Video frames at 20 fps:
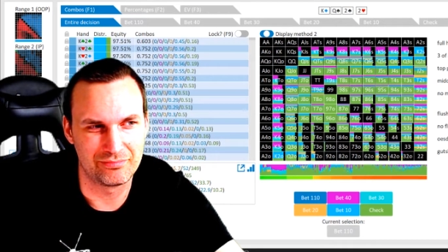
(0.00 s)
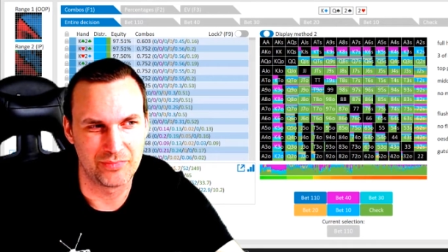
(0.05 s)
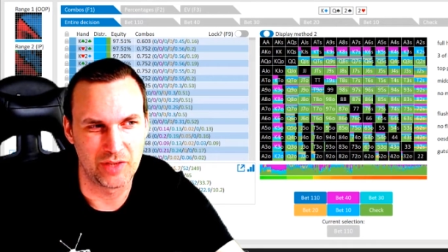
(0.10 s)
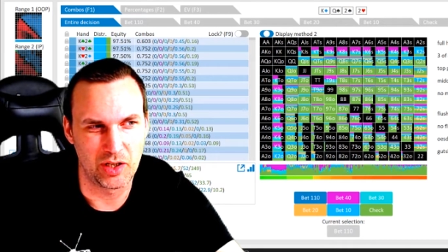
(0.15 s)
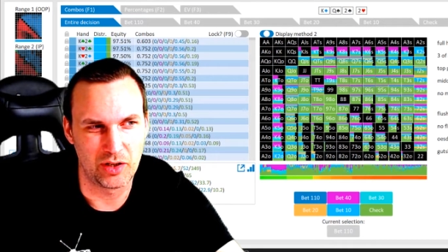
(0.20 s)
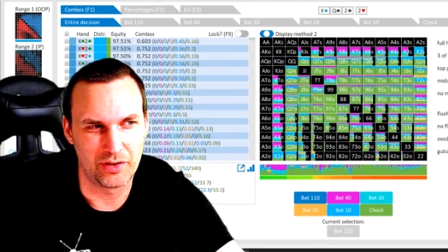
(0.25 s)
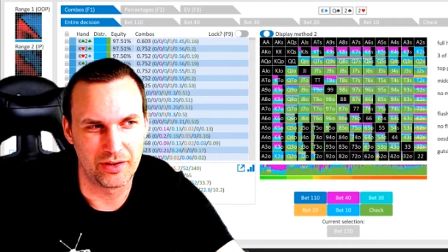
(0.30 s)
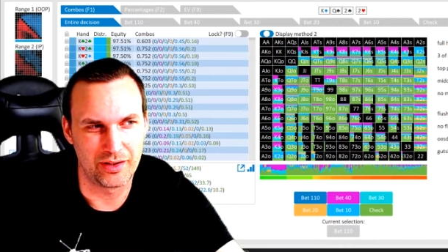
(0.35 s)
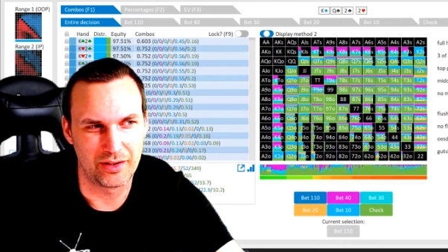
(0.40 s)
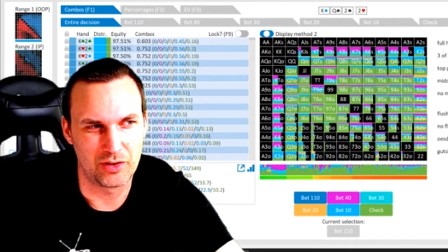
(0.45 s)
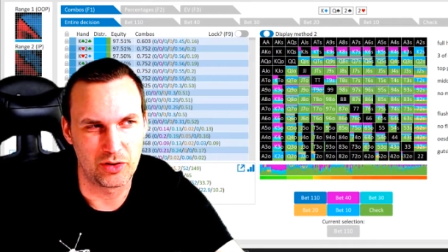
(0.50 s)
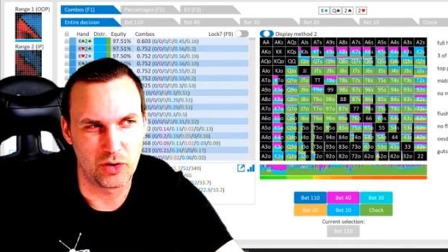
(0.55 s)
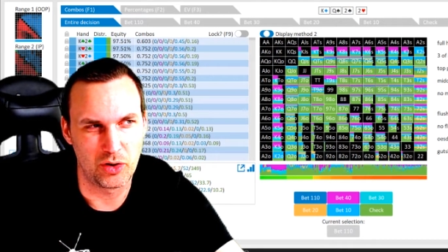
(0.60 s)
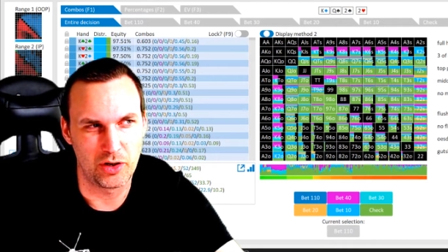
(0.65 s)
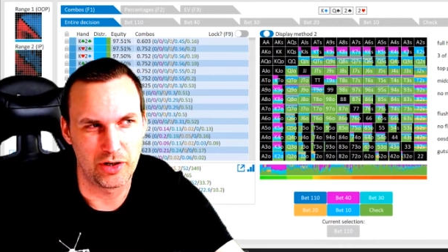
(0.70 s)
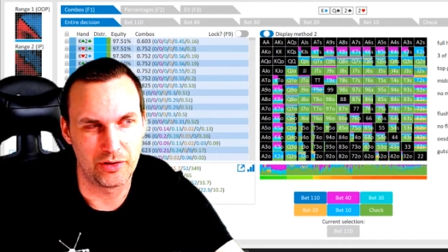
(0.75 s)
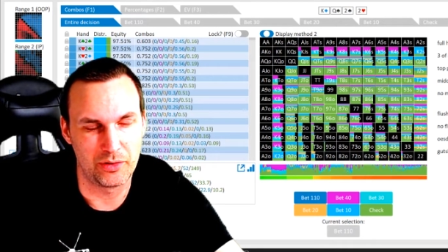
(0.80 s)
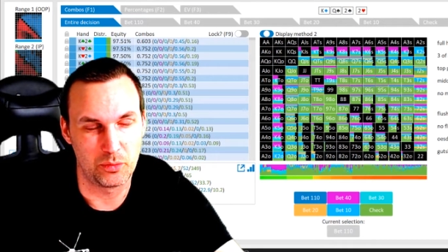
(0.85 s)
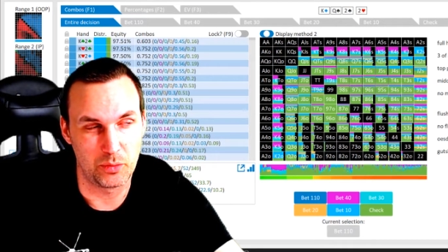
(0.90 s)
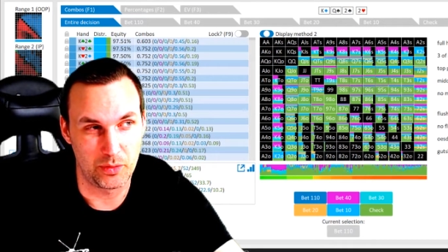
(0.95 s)
on the
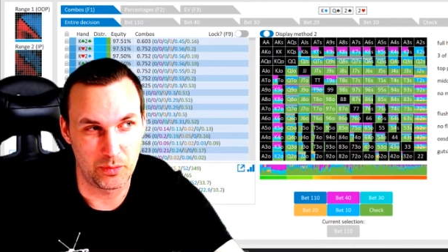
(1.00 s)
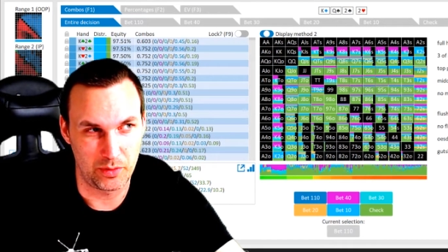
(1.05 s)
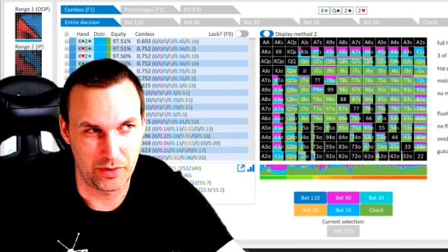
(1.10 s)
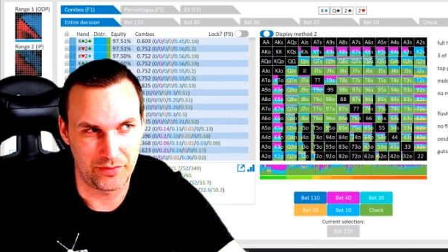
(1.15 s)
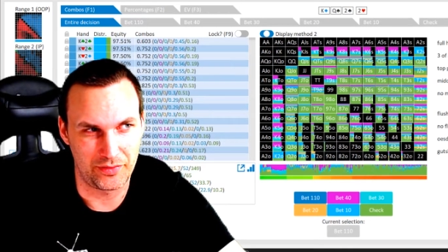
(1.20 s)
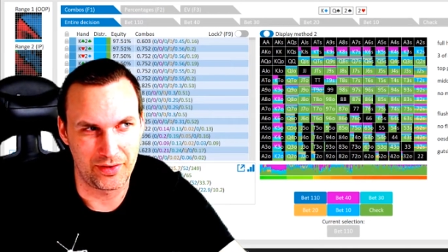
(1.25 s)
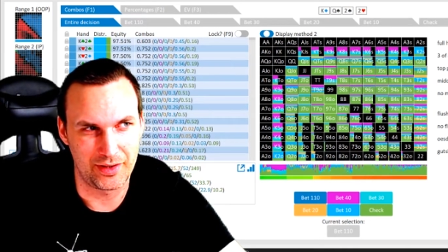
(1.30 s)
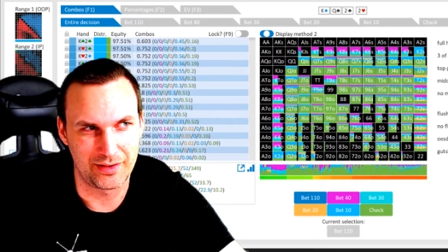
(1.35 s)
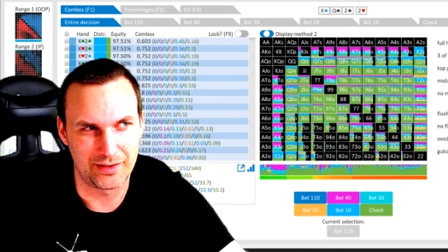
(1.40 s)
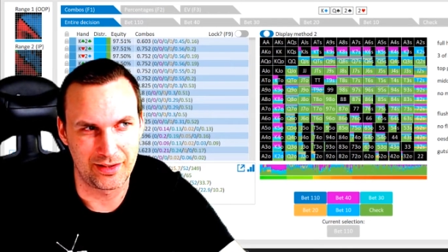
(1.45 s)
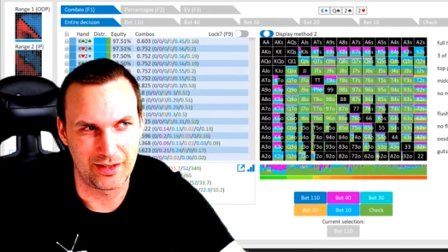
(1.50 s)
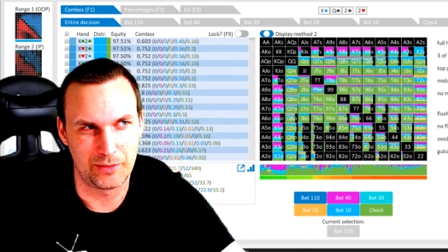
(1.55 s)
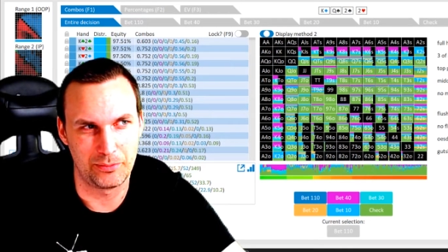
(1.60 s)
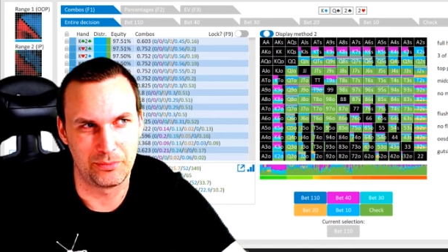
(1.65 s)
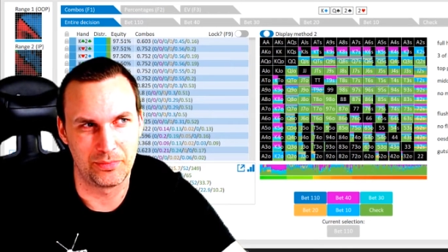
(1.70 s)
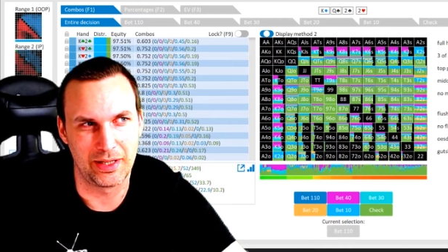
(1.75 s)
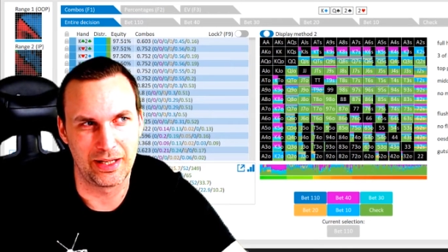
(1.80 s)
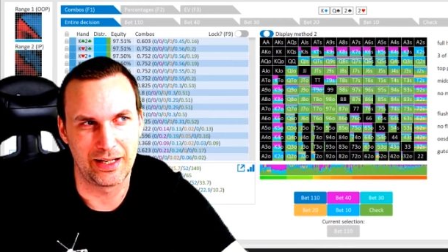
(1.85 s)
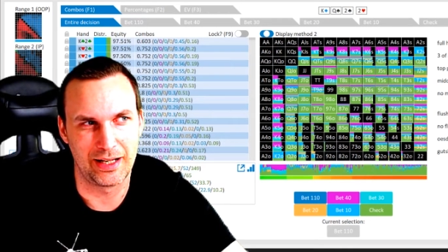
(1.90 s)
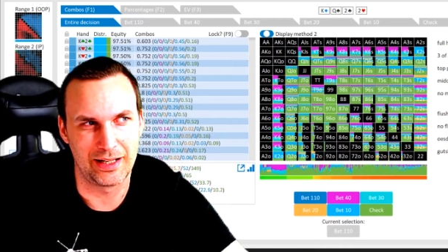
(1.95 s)
turn with the sim
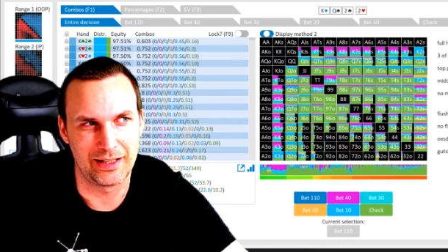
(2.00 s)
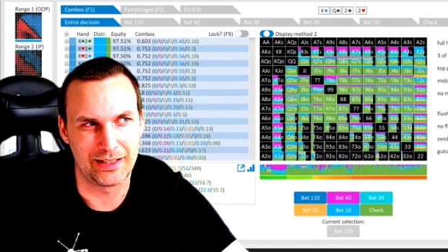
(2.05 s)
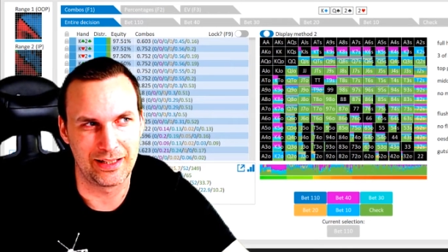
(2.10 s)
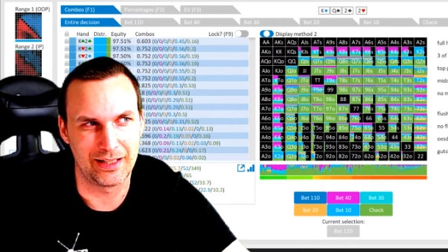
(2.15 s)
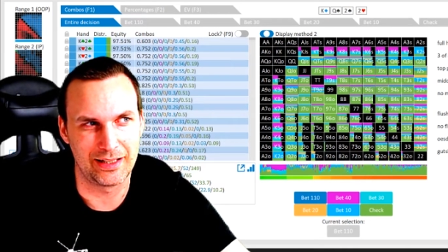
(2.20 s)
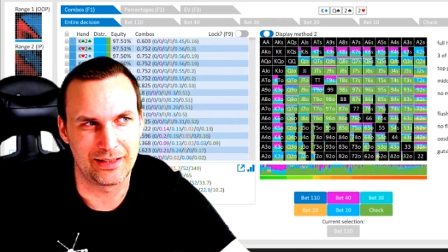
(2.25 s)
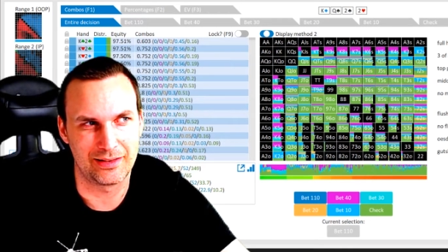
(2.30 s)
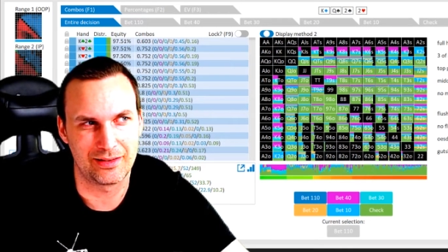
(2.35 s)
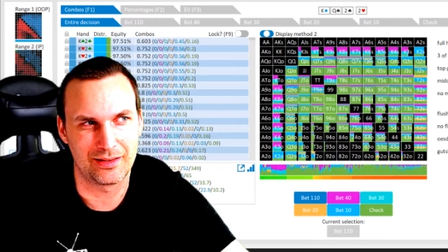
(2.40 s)
that I did,